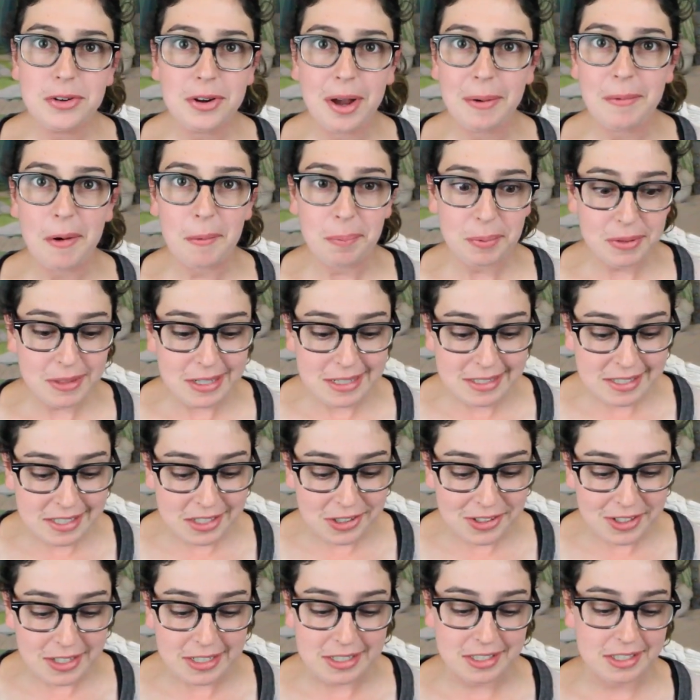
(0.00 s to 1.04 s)
you come up with these
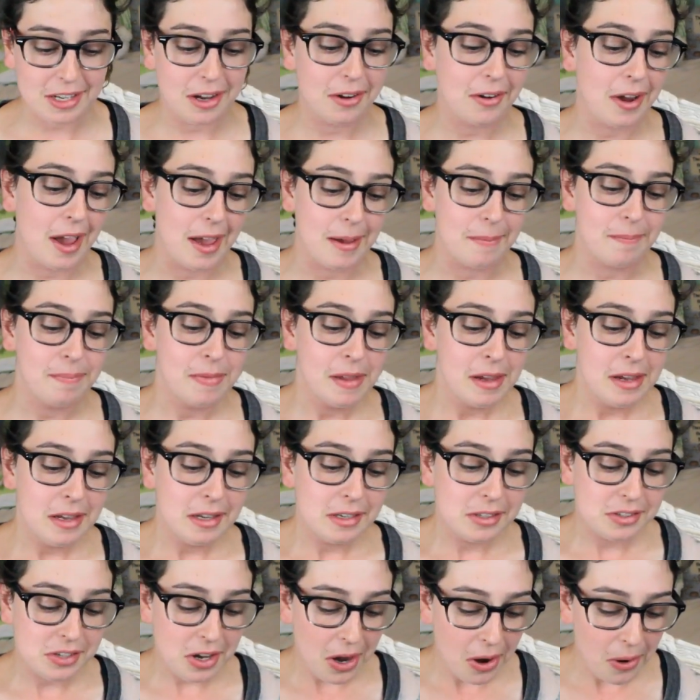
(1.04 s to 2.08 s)
series? Okay,
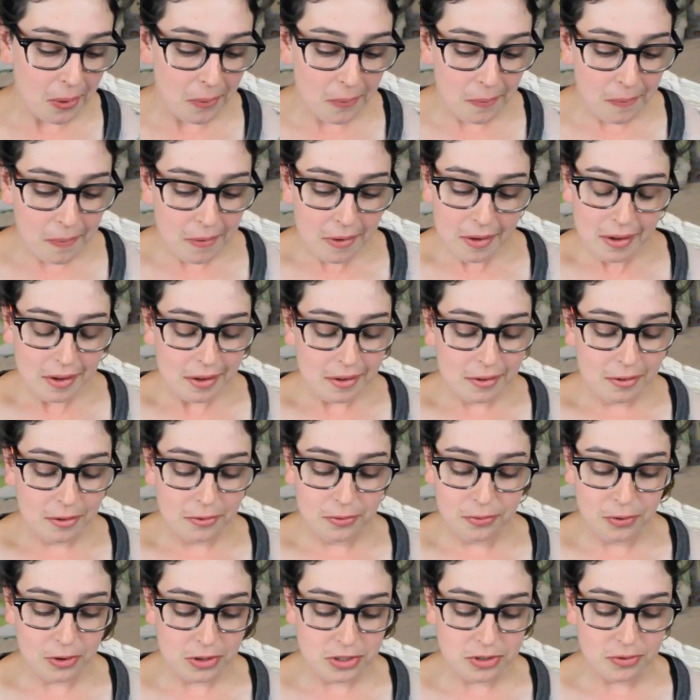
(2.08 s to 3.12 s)
so
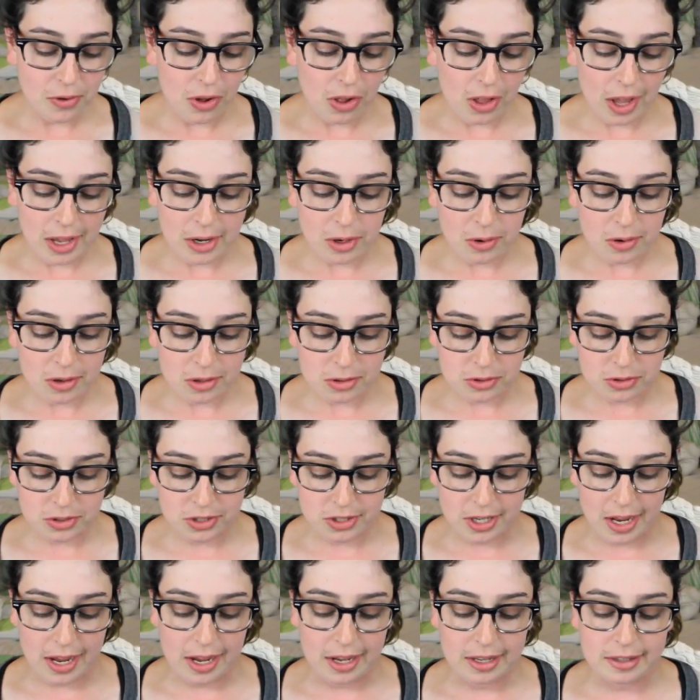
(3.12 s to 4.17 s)
first of all, I don't
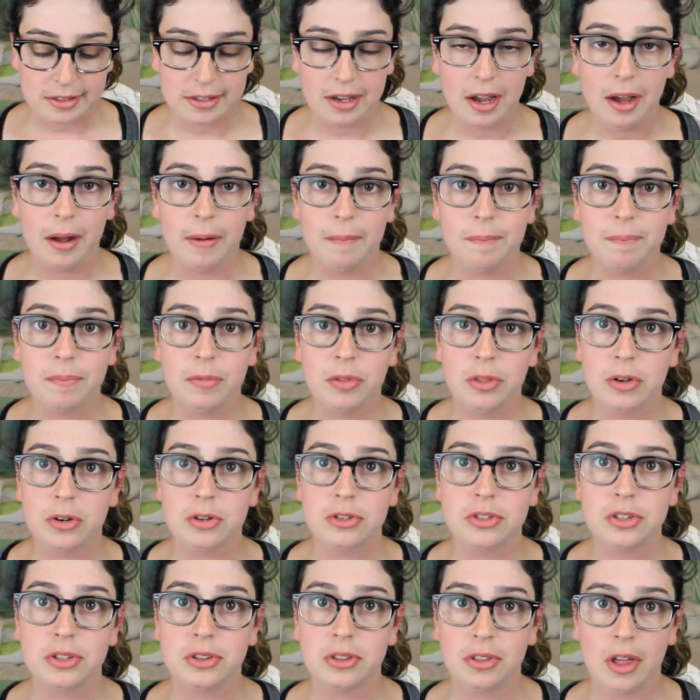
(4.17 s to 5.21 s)
understand. Um,
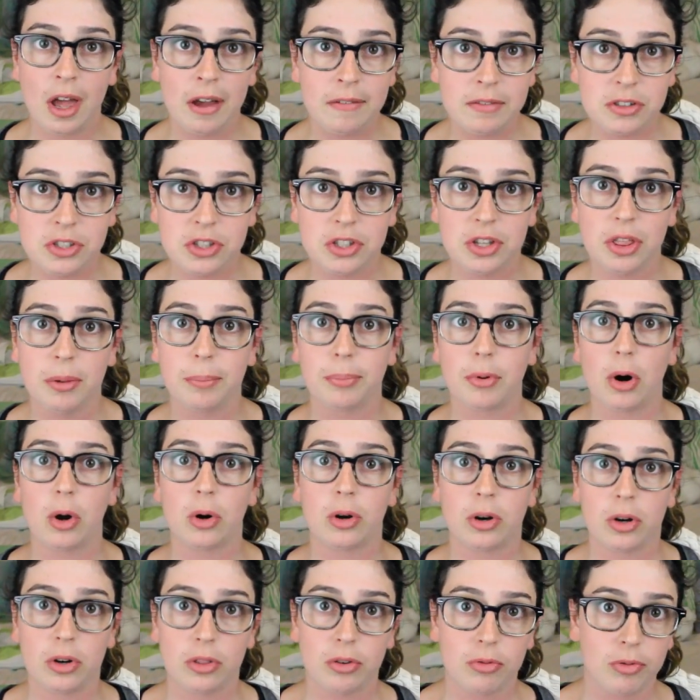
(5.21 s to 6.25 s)
there's obviously the
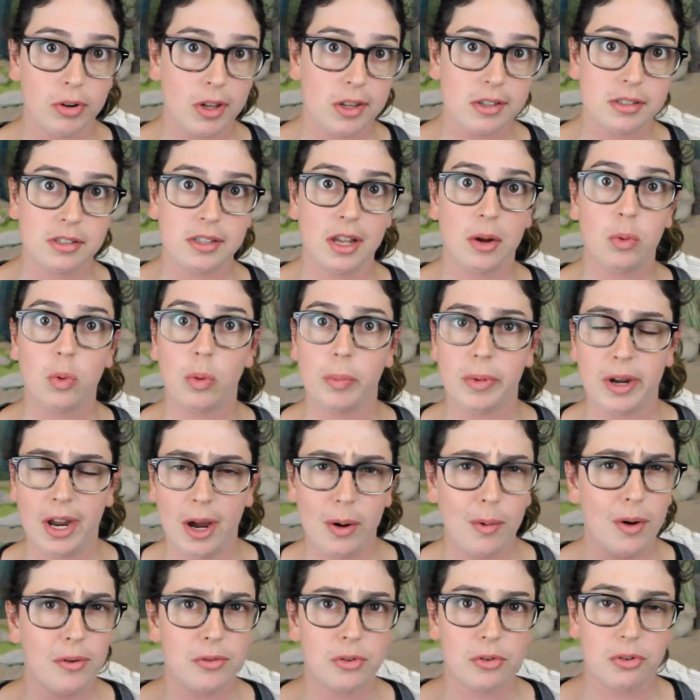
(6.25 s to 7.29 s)
broker, the real estate woman,
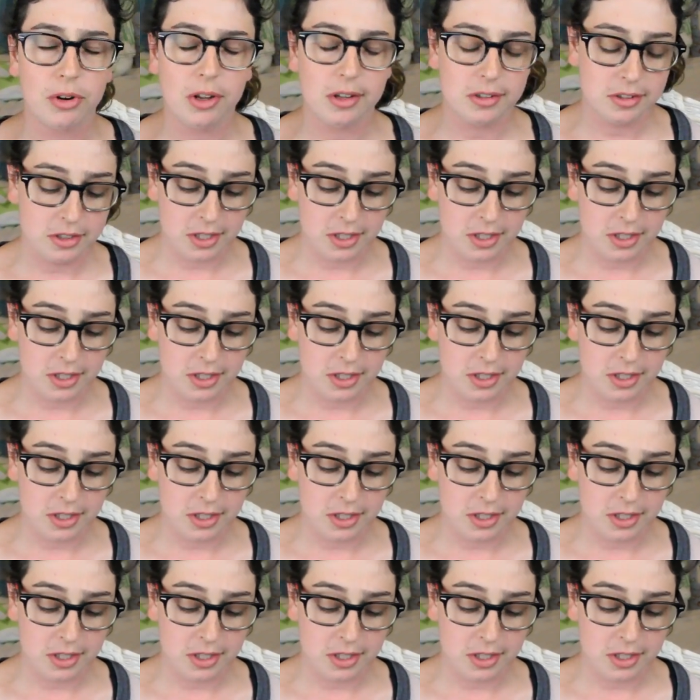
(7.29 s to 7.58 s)
however real